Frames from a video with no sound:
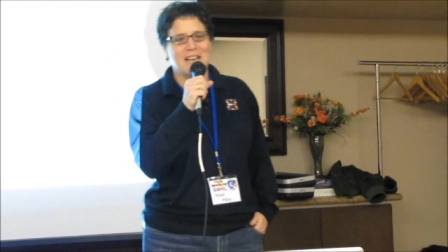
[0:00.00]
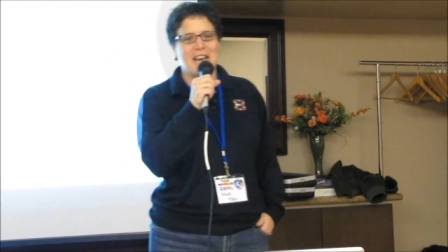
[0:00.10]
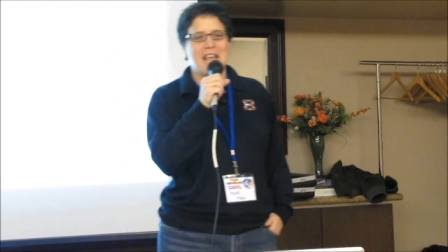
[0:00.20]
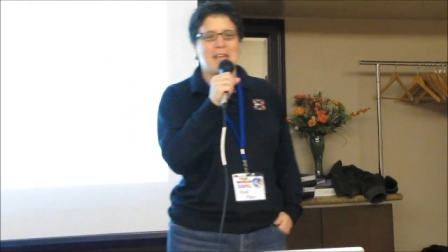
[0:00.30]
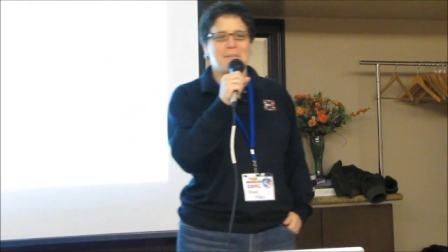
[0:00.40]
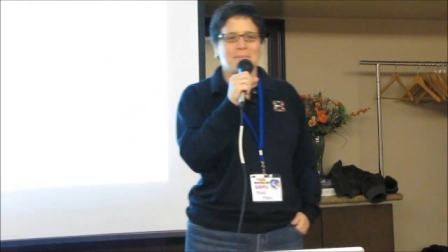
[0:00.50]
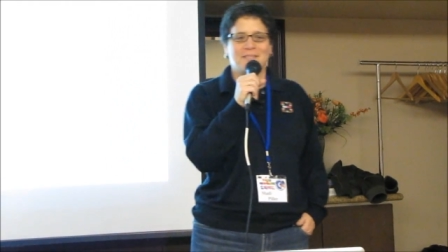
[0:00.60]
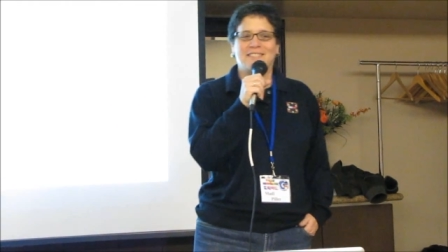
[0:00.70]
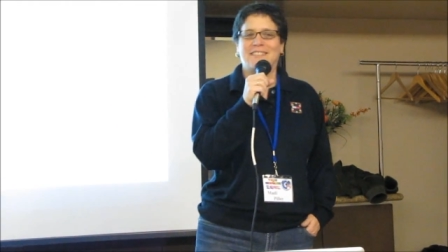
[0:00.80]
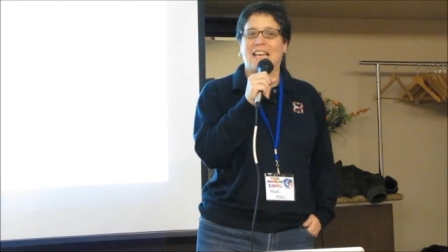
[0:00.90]
named
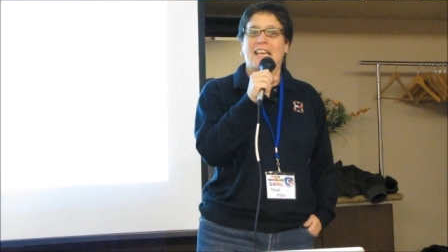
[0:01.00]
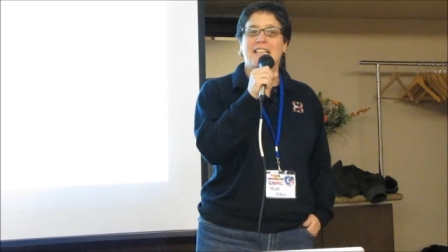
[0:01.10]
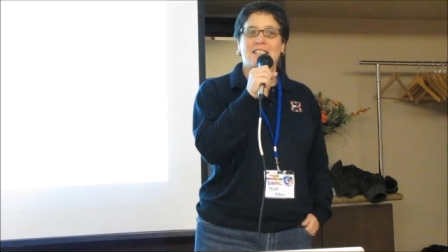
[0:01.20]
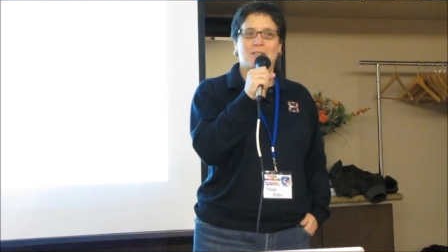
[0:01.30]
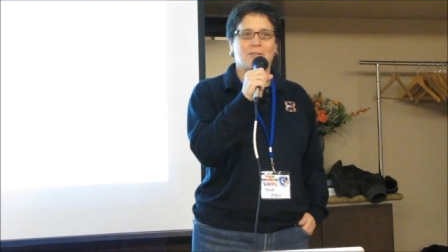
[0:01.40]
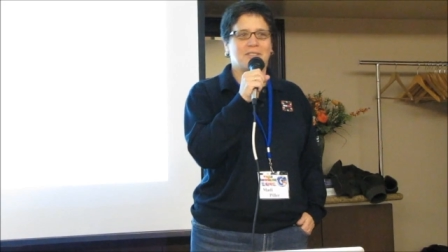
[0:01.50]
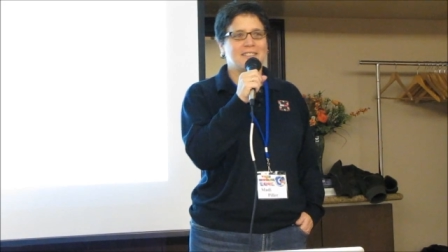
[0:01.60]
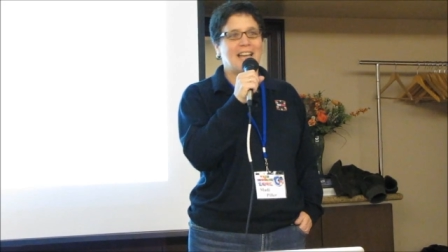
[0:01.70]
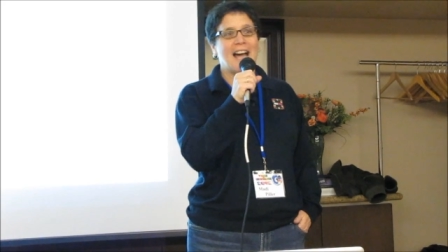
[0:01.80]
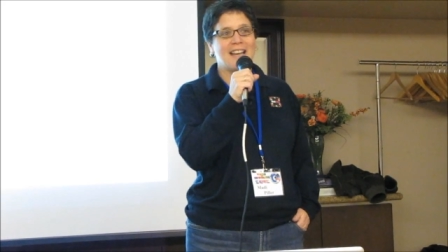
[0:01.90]
TAIS or
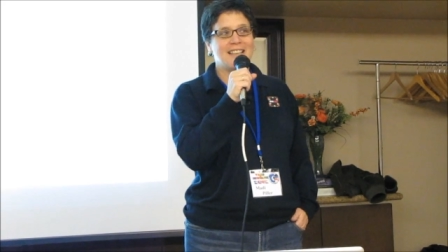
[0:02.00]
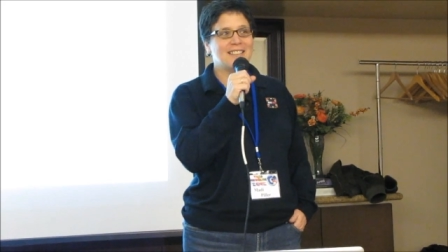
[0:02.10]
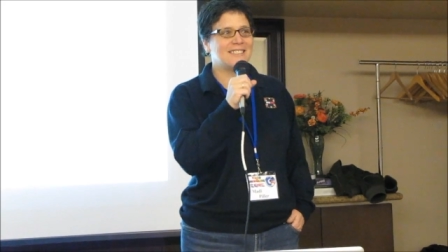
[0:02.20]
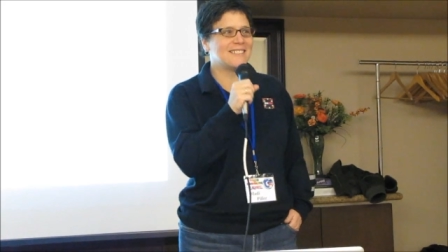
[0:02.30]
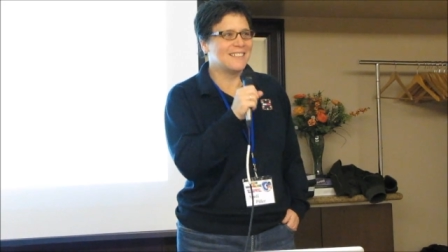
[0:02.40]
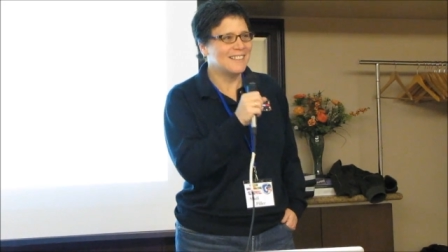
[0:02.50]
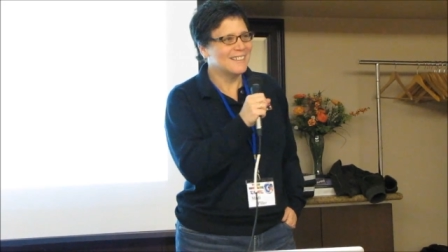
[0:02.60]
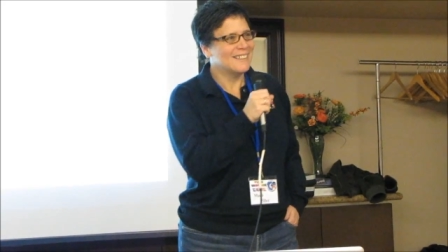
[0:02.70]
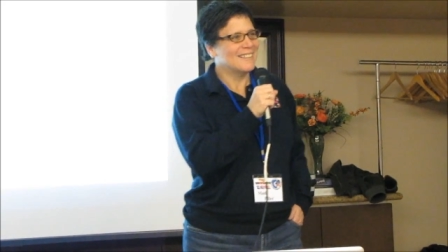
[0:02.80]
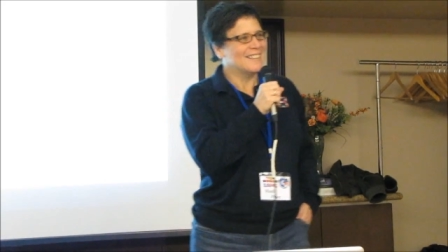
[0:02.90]
TIES.
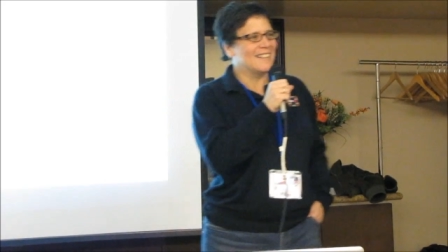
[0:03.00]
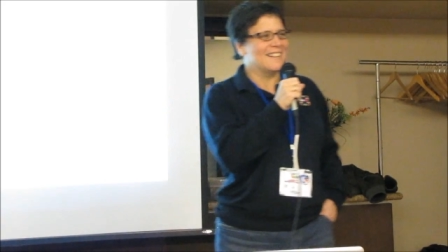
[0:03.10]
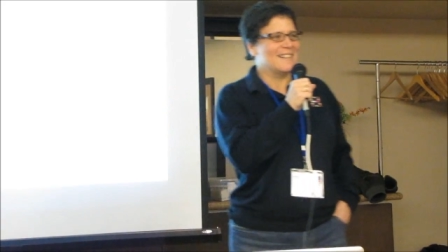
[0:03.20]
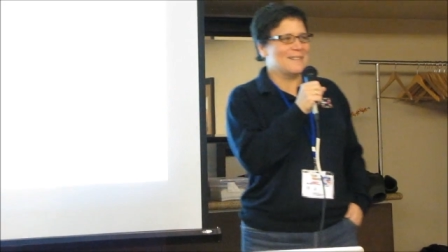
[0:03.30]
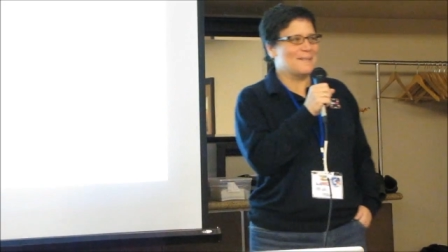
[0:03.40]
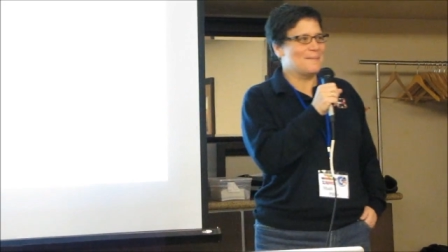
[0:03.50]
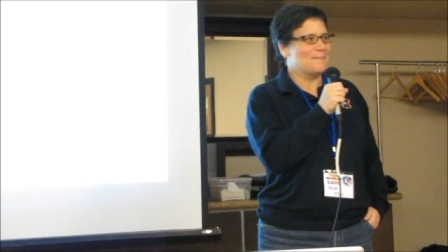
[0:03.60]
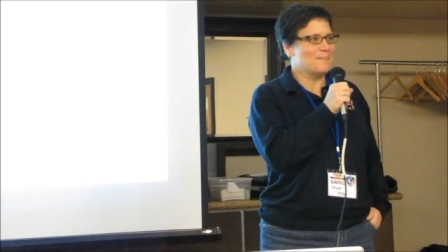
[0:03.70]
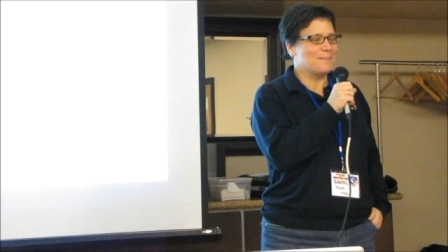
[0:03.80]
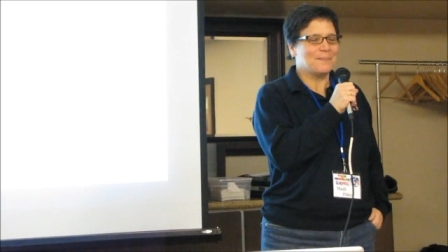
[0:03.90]

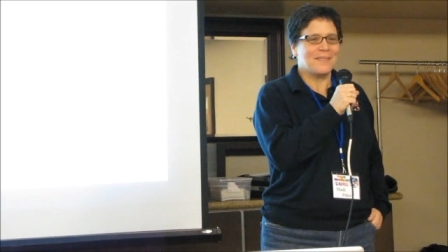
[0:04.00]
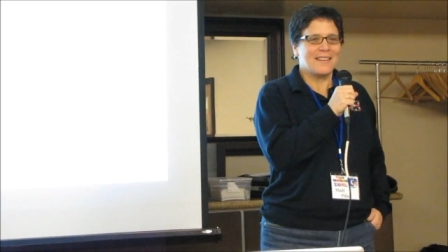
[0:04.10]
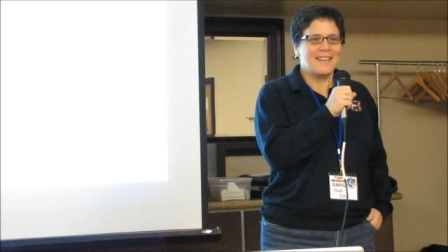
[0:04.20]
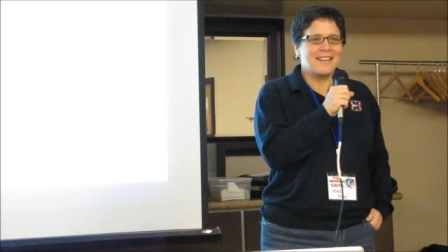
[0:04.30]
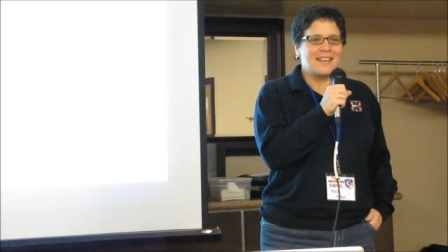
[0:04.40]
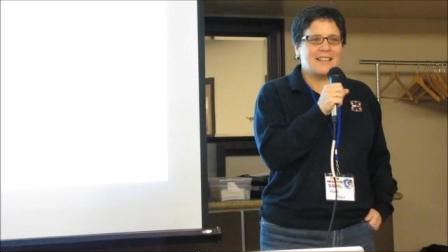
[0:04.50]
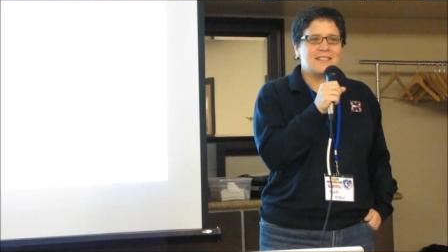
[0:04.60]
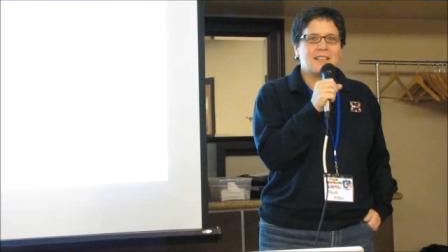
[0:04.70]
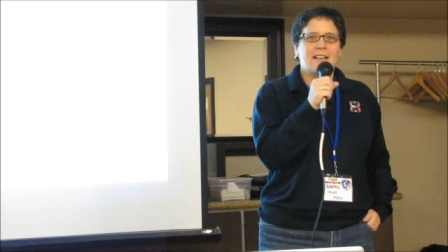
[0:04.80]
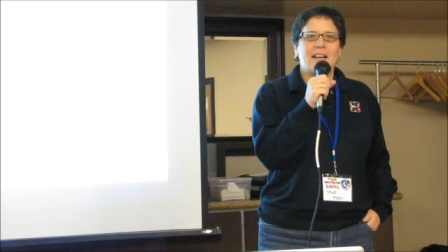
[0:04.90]
Um,
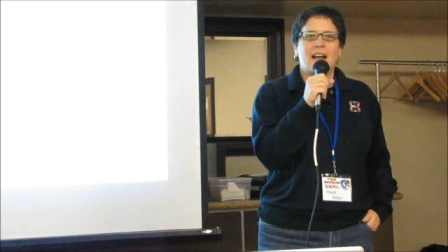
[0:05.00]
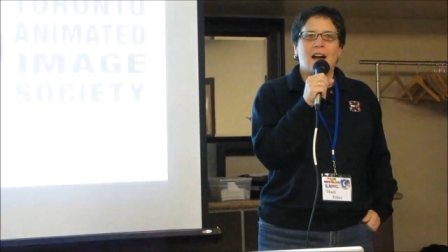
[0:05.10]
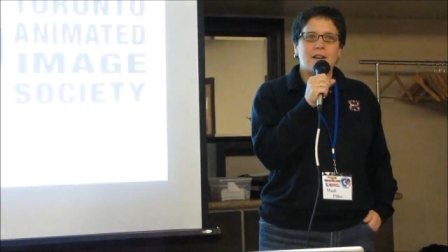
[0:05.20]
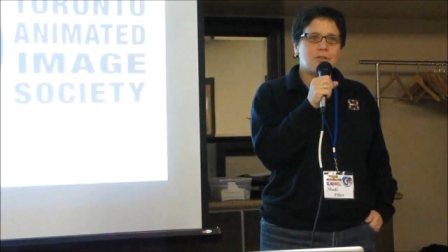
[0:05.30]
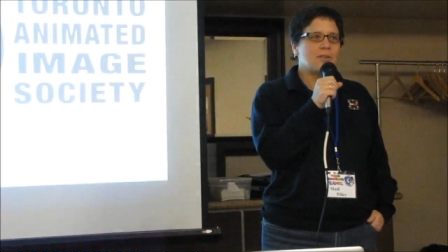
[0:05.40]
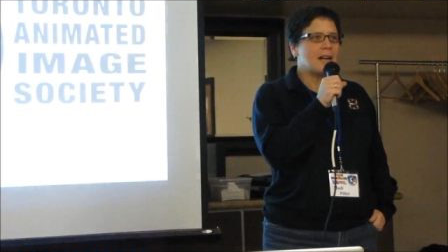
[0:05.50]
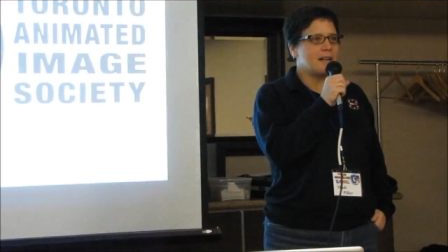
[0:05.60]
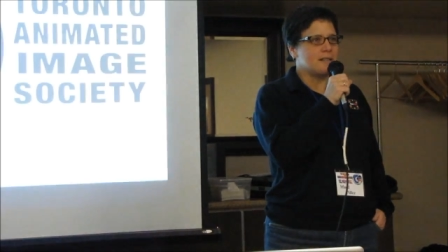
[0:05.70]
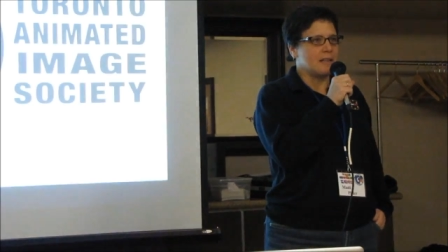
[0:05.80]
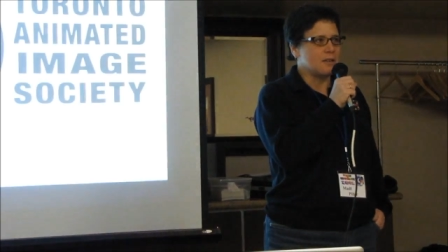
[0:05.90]
it's an arts
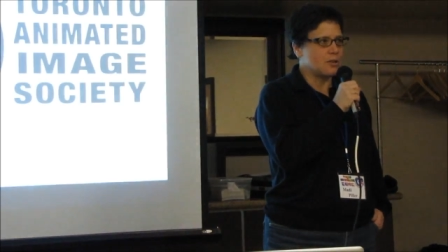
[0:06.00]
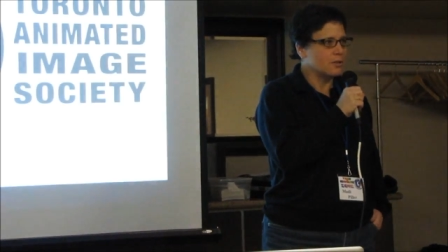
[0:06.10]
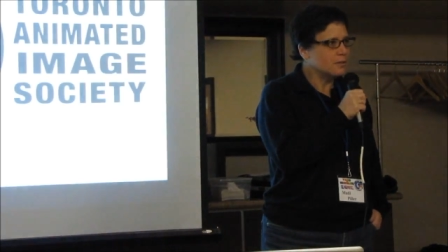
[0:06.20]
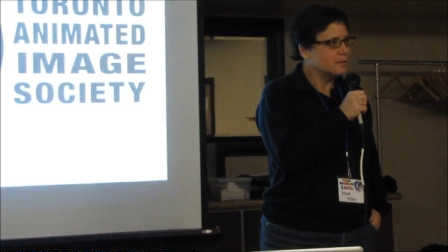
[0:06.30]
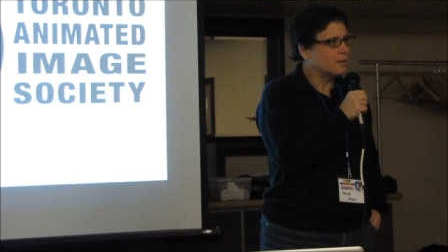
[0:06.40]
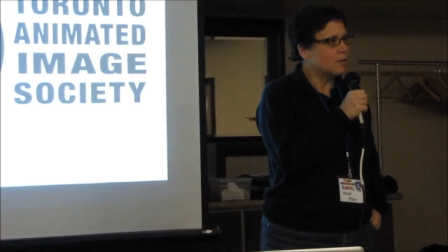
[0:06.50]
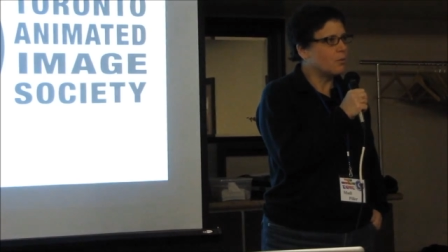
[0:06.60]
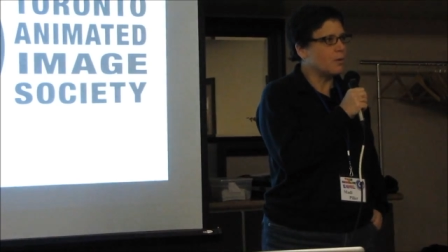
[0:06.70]
organization